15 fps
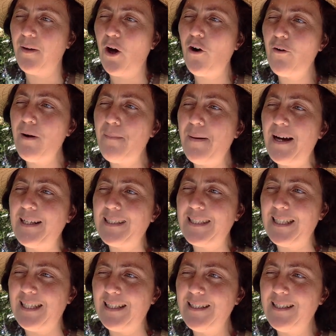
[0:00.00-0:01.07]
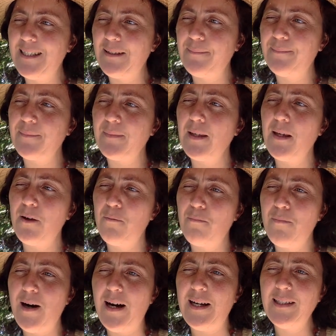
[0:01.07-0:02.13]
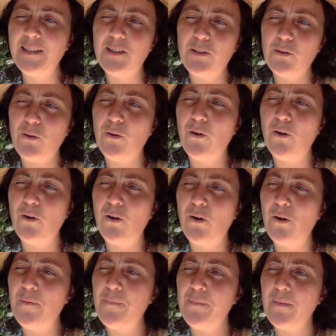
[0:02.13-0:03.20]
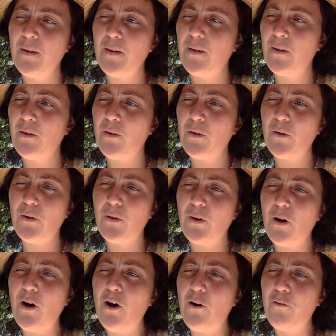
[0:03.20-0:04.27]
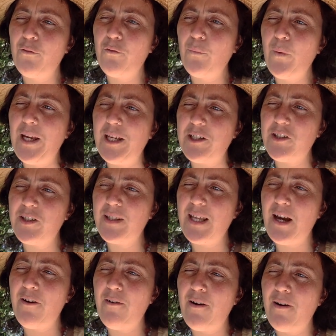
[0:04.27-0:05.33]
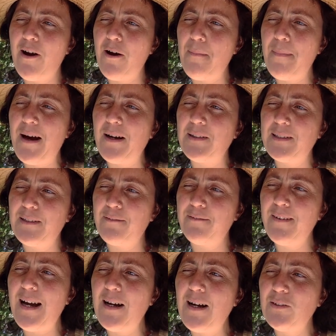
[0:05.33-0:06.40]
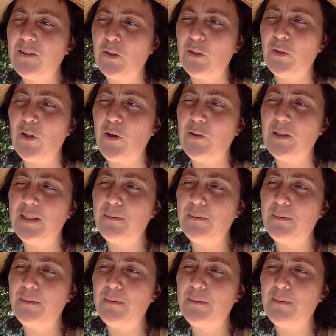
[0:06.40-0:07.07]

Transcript: oribatid mites, or of which there are about 1,000 known